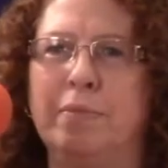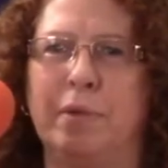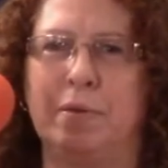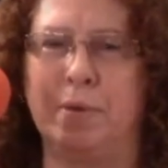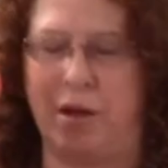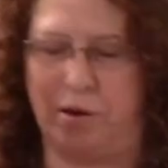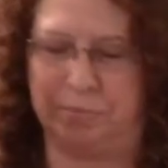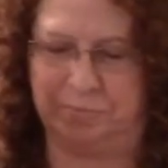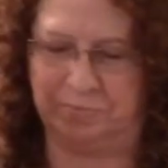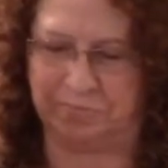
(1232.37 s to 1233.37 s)
There we are.
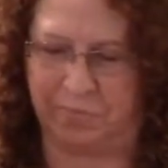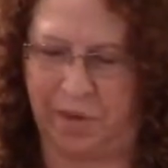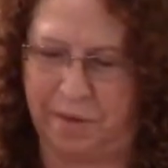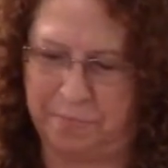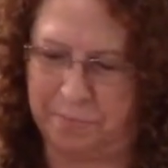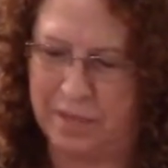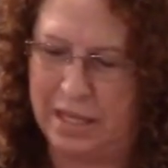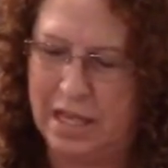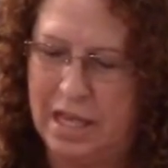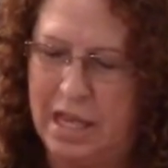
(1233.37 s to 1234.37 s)
Okay.
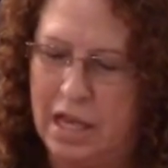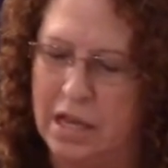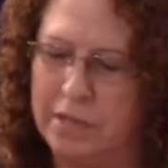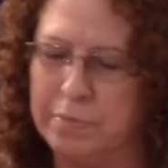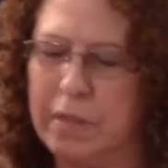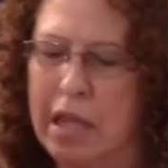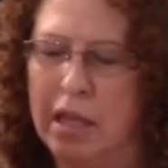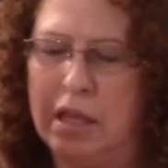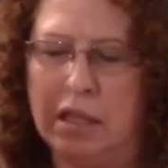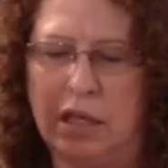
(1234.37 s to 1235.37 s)
Um,
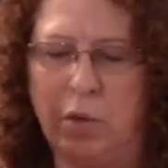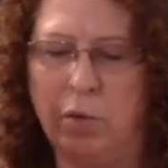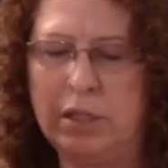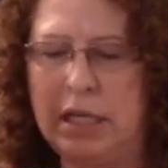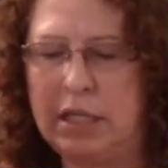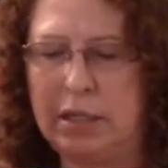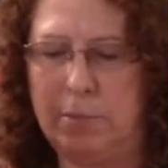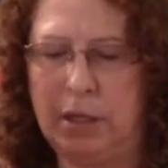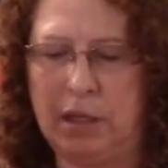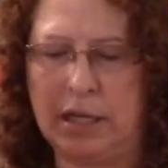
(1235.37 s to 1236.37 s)
the Old
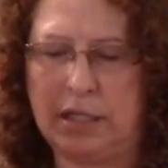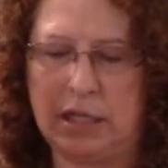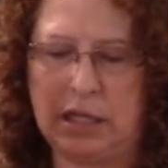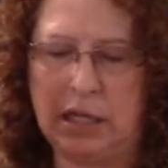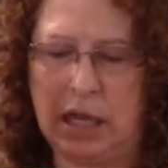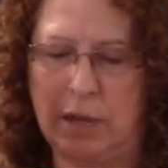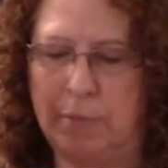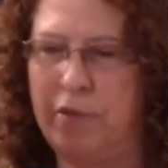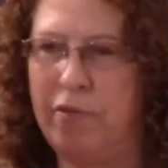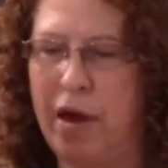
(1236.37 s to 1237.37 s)
Testament lesson can
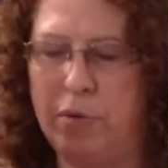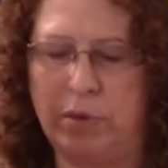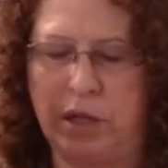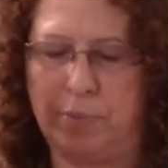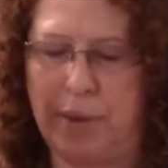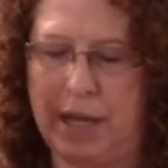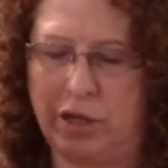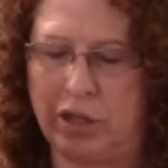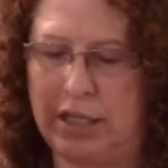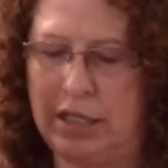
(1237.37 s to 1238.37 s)
be found on
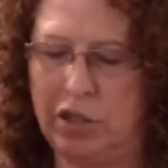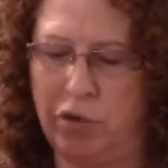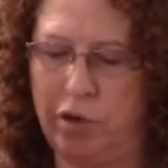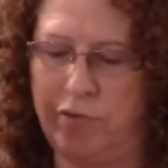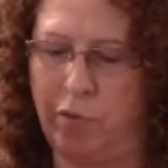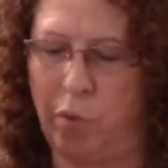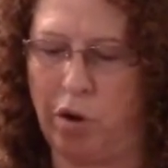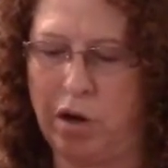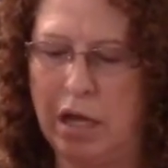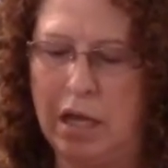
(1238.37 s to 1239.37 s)
page
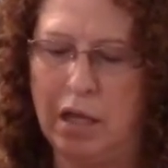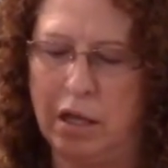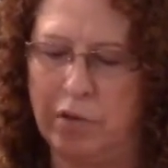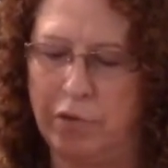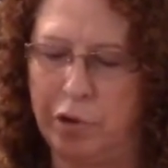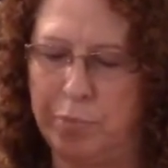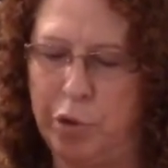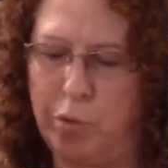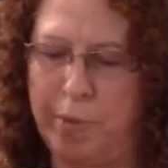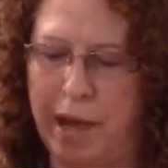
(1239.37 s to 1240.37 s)
634 of your
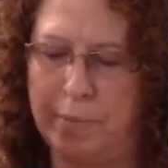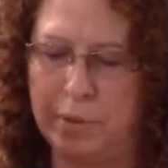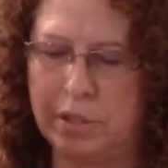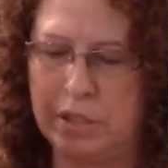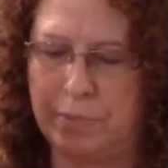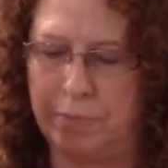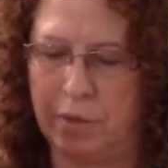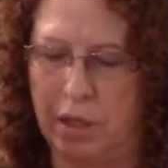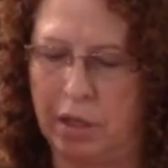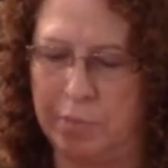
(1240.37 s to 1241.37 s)
Pew Bibles
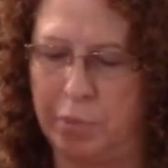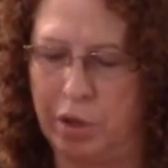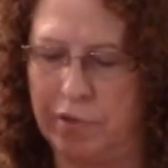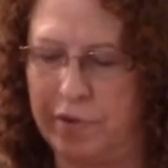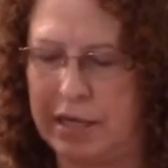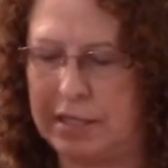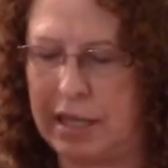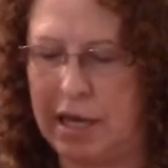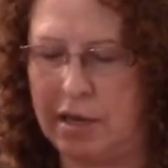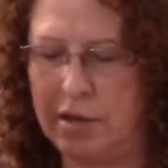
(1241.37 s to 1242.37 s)
in the book of
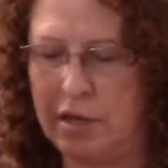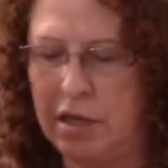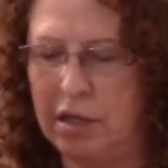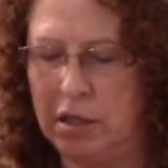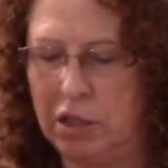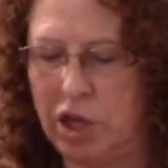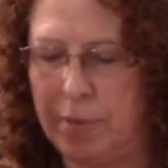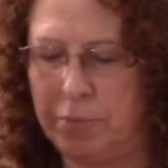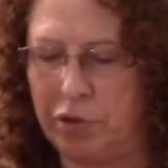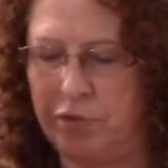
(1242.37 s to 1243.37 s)
Isaiah,
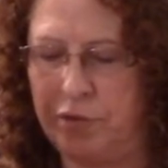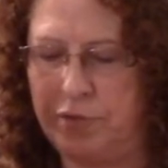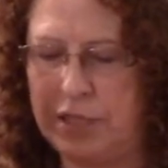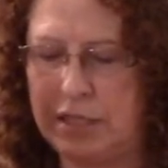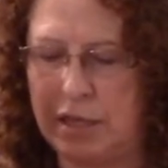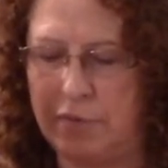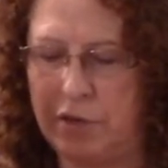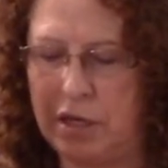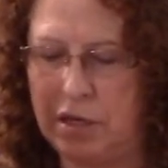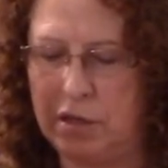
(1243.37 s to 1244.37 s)
chapter
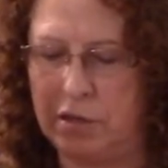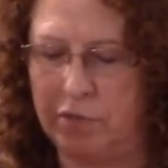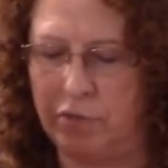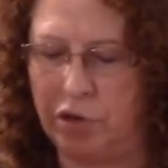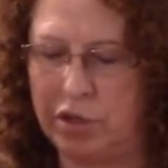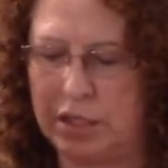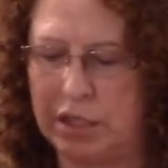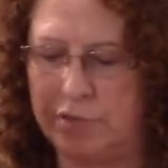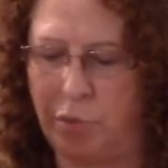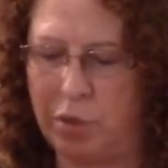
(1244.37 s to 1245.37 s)
57,
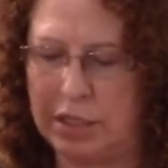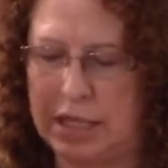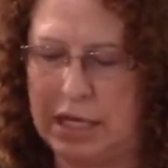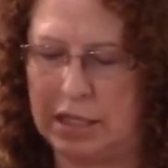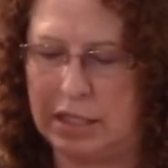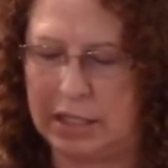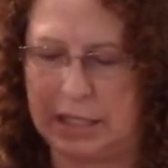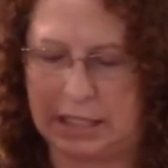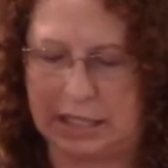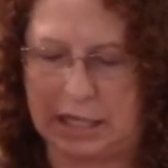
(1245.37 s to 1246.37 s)
verses 14 to
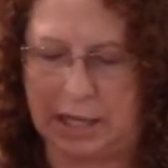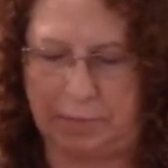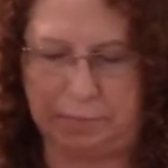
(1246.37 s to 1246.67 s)
16.